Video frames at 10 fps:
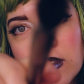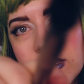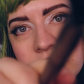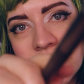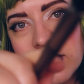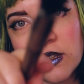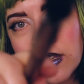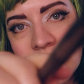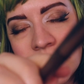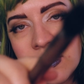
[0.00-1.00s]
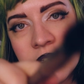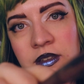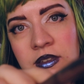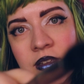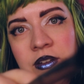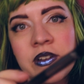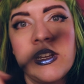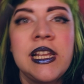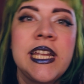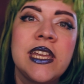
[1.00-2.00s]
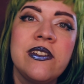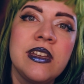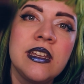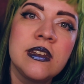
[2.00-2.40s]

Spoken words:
the other colours and really give it